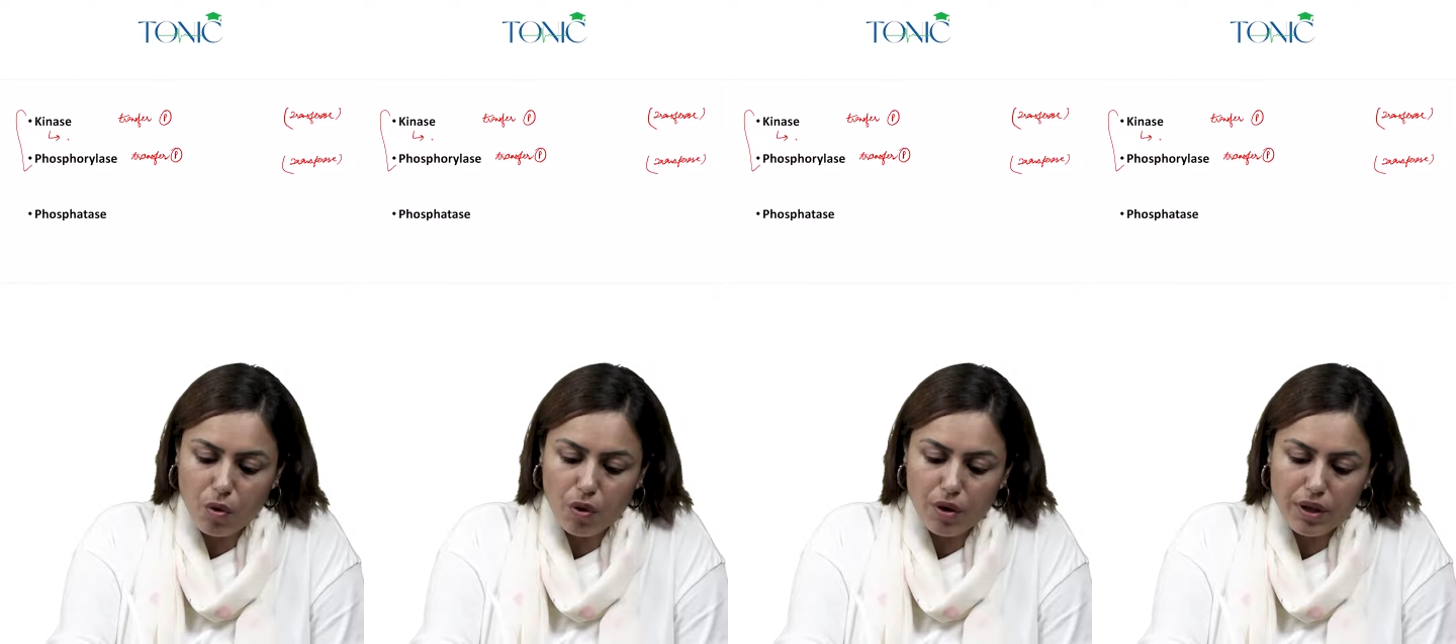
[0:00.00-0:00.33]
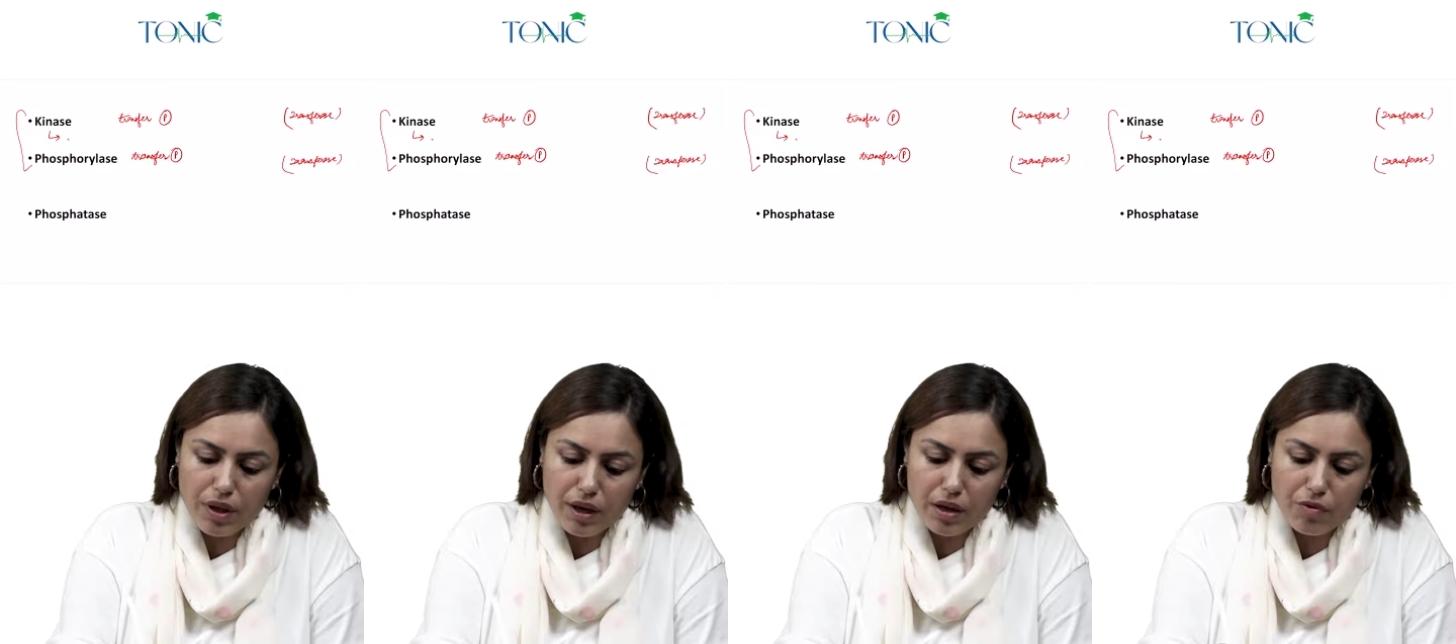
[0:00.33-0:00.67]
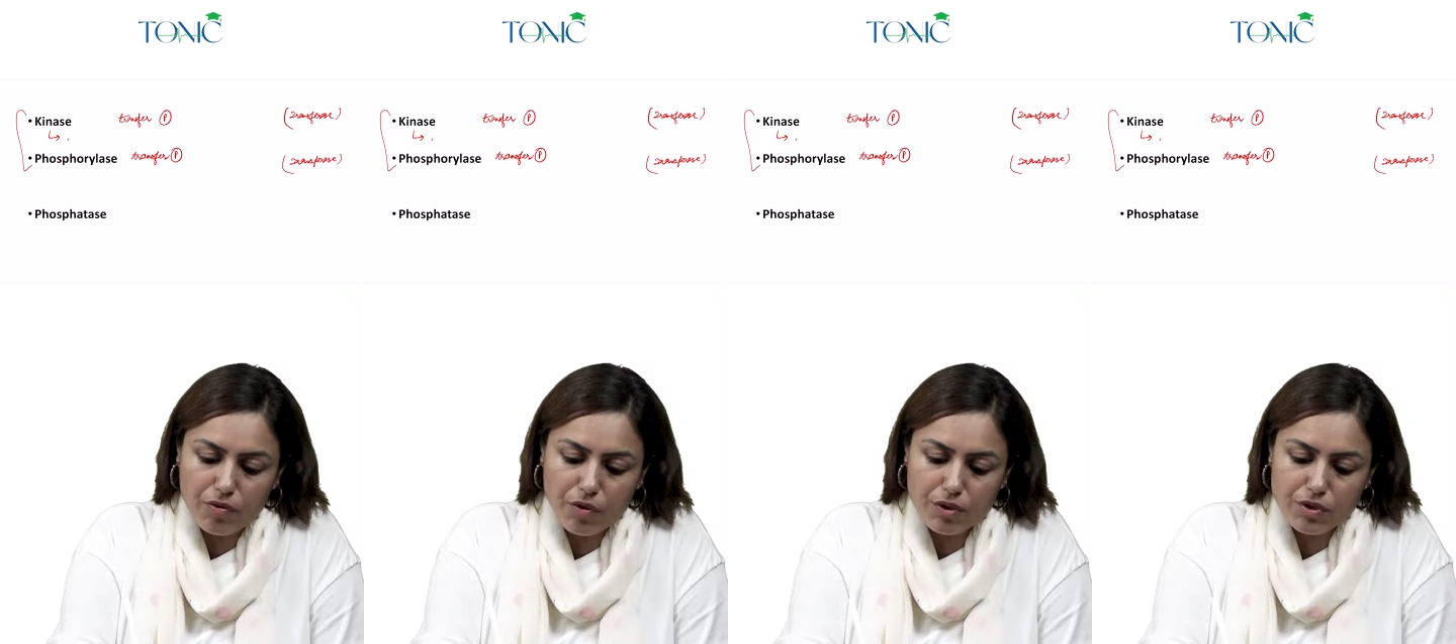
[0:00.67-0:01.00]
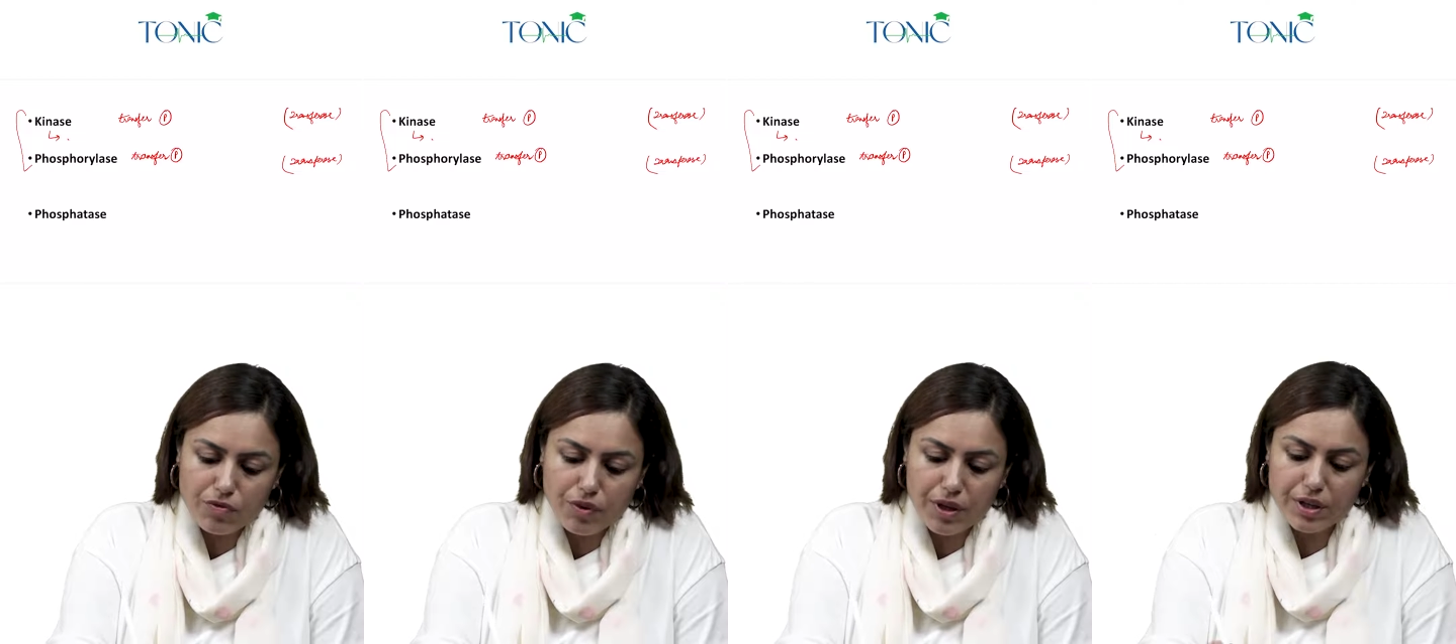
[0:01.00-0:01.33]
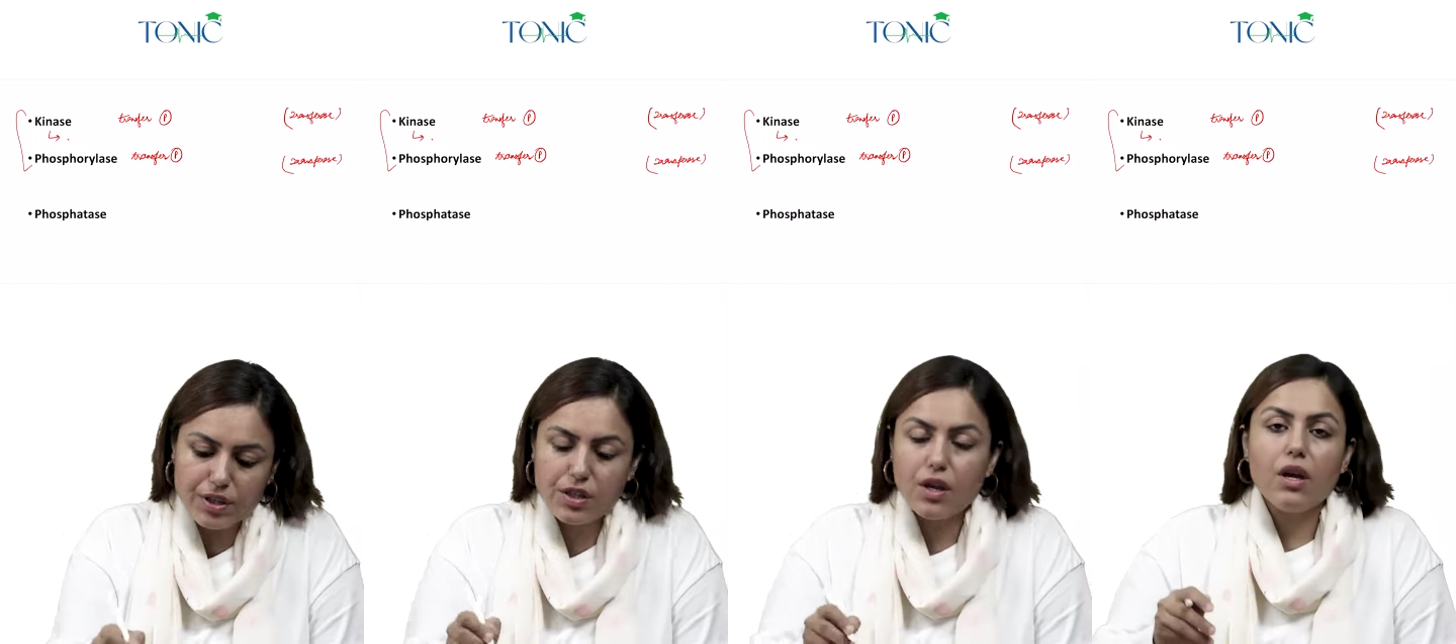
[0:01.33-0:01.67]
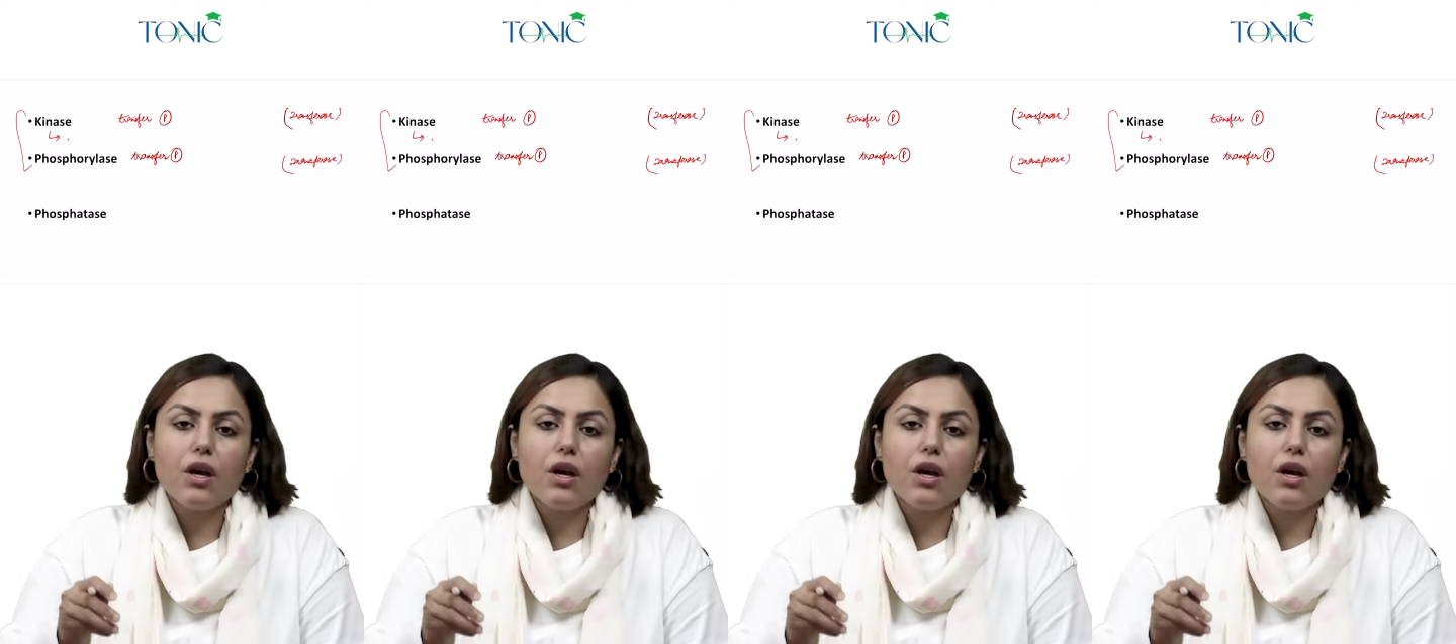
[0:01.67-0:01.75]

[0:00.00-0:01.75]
organic phosphate.